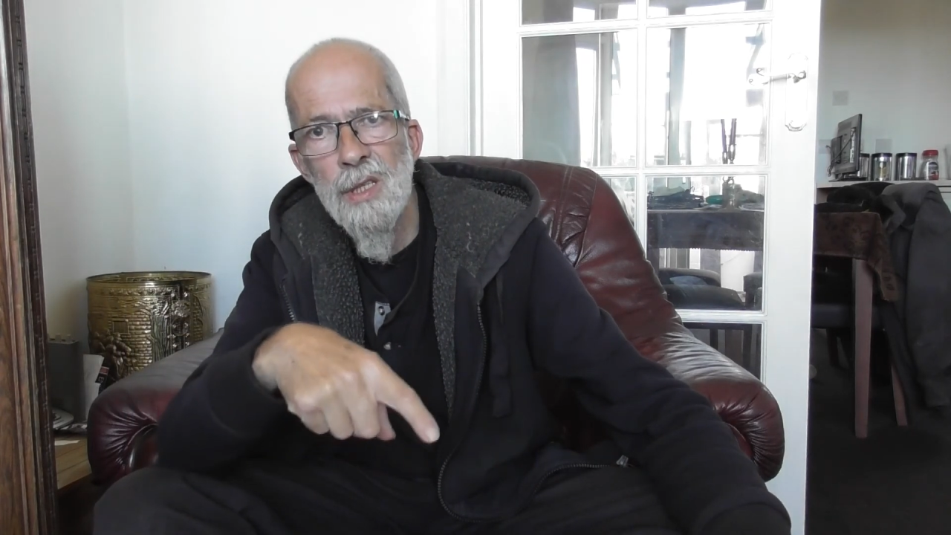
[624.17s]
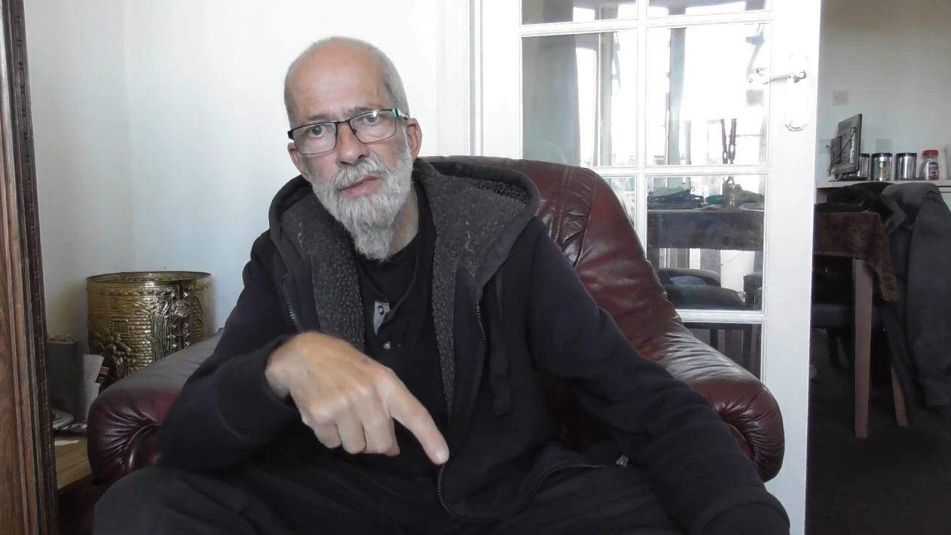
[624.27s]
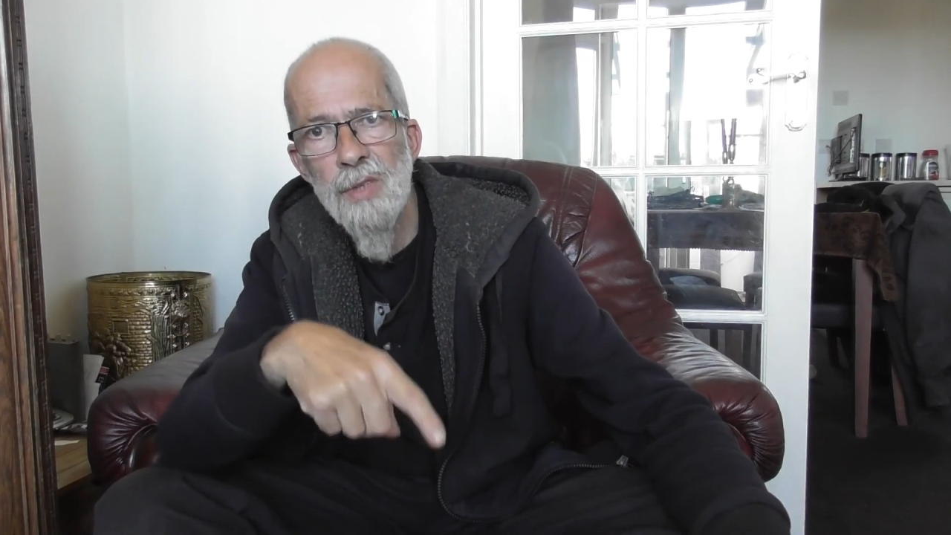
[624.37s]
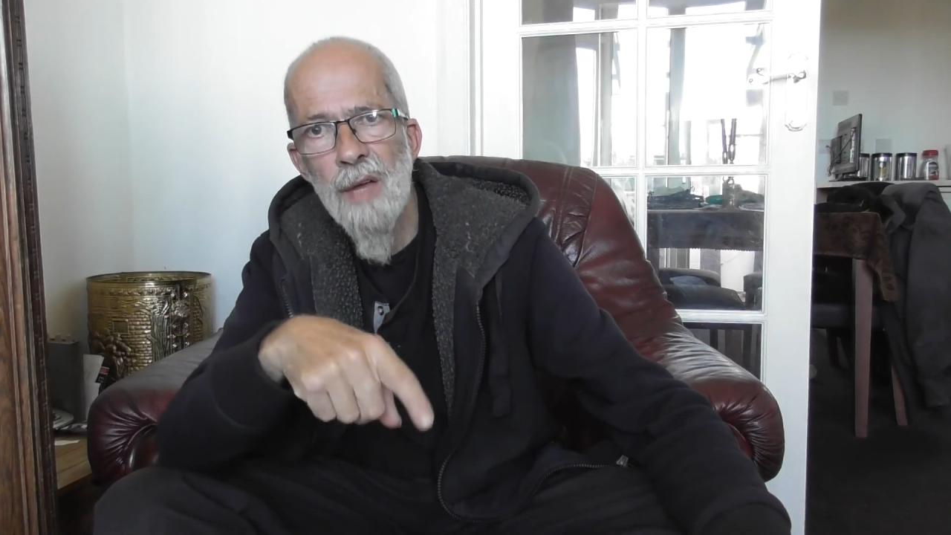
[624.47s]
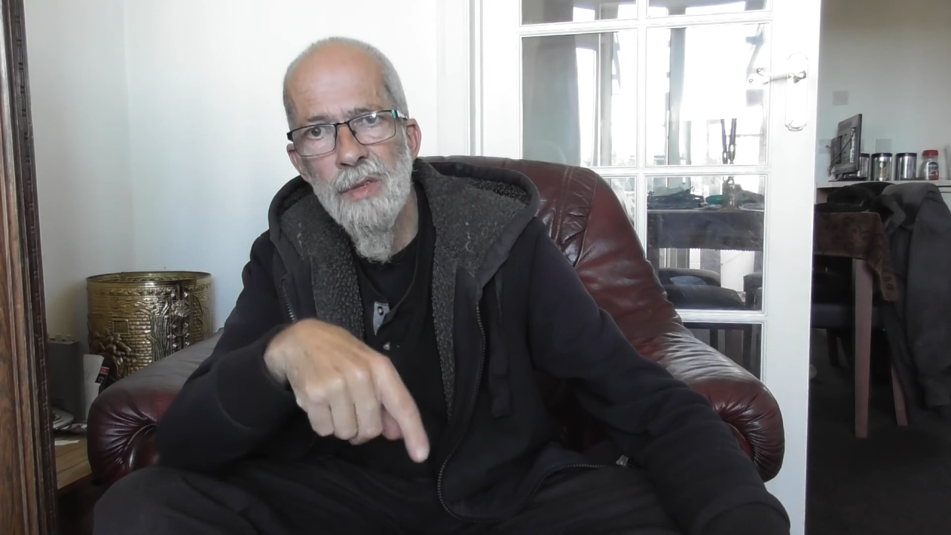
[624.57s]

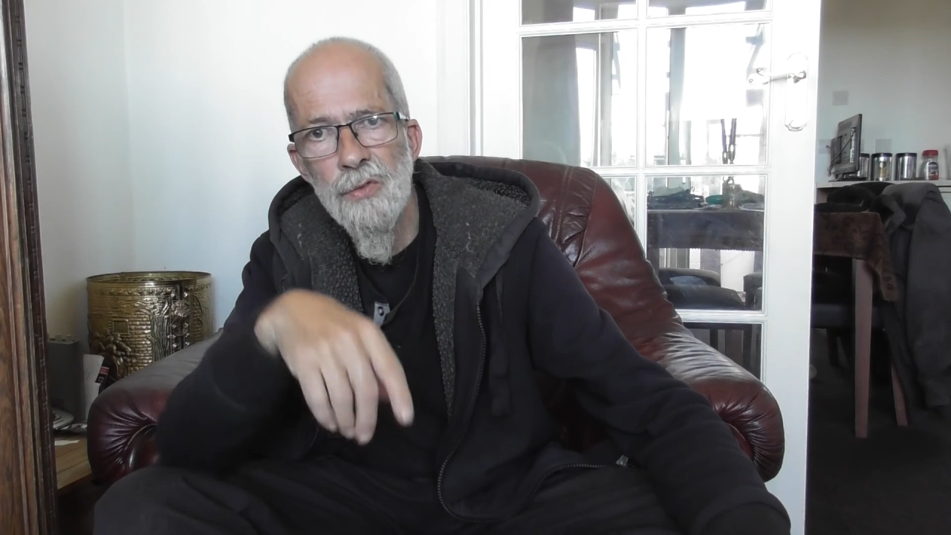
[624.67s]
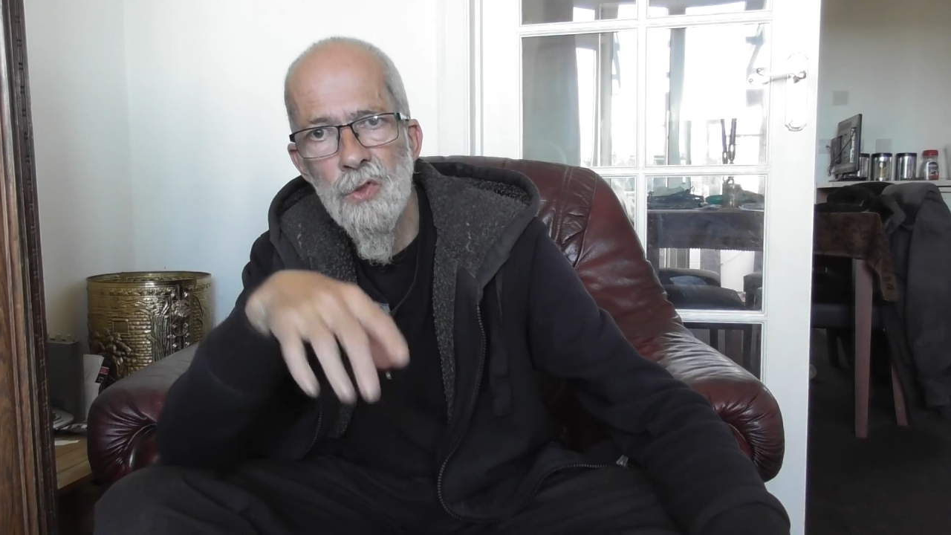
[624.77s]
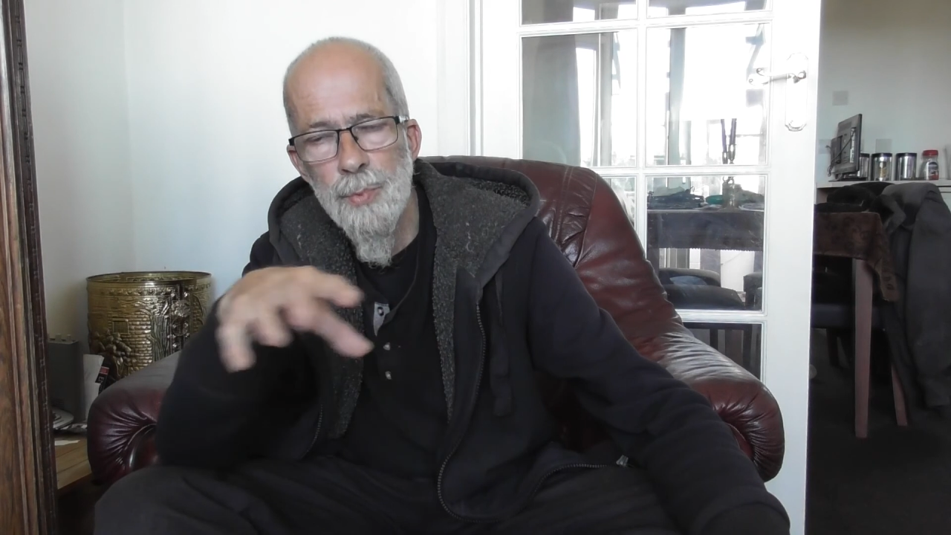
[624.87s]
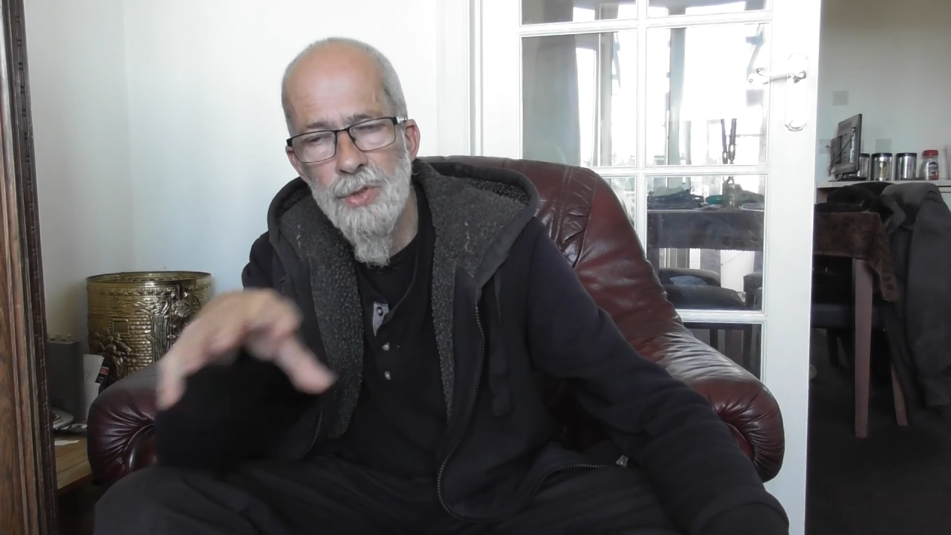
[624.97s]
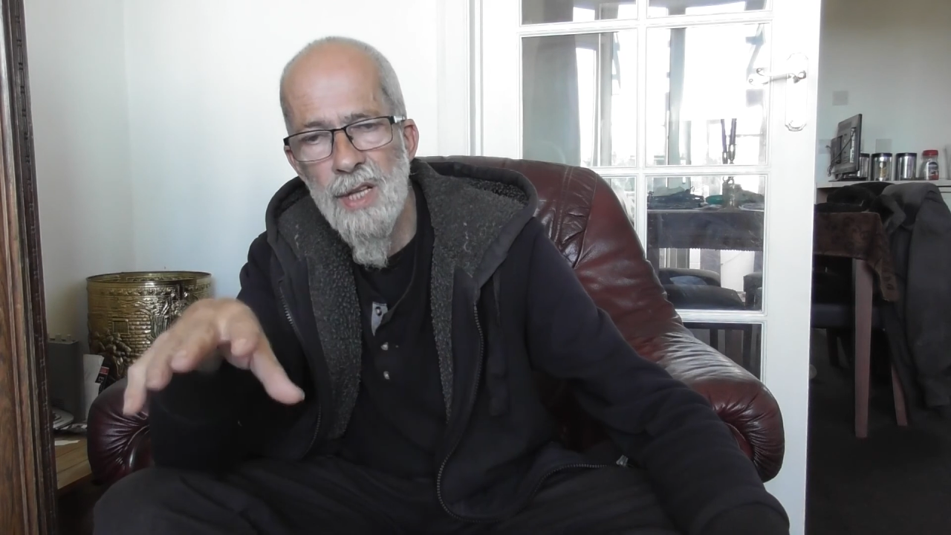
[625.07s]
after having
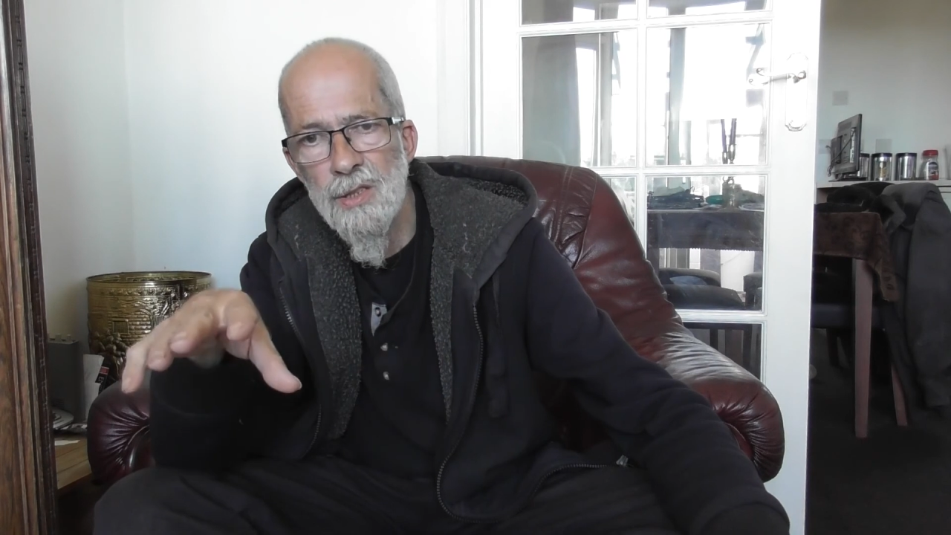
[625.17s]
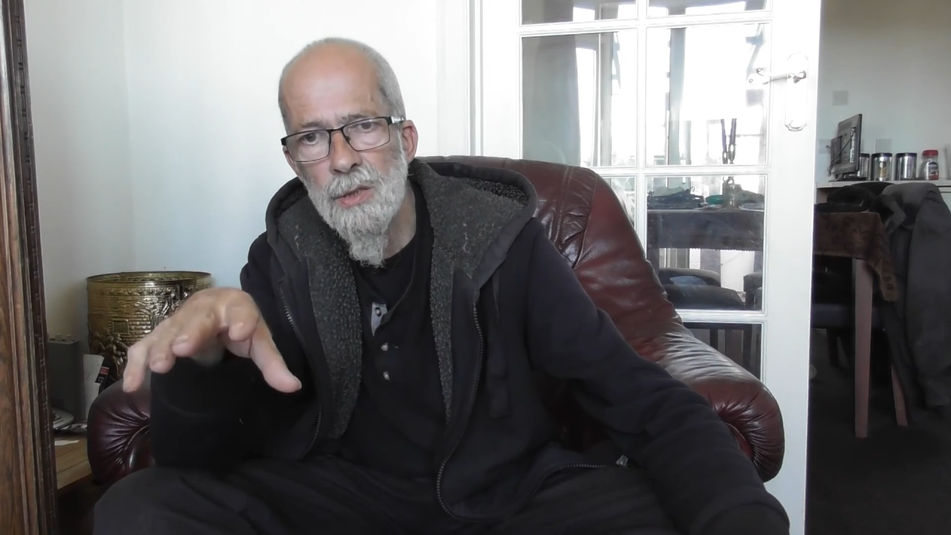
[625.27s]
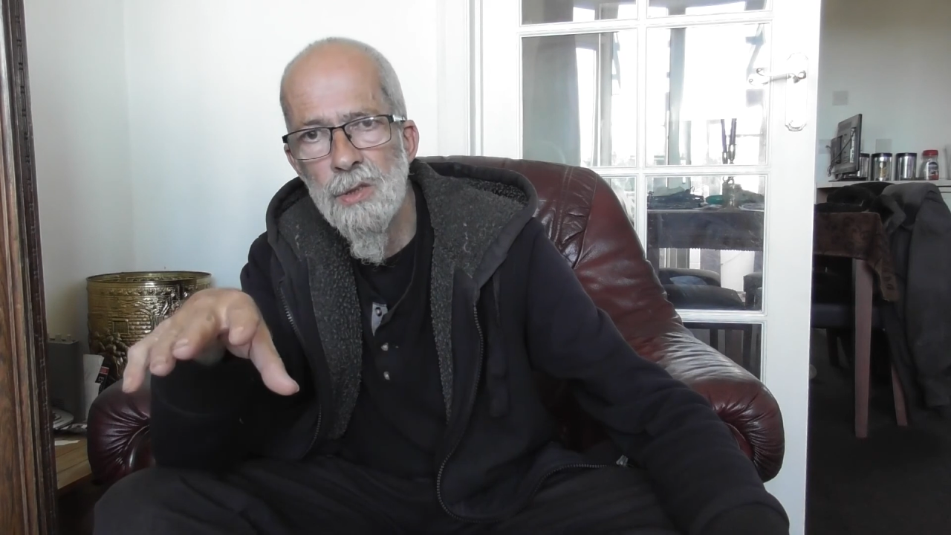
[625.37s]
first presented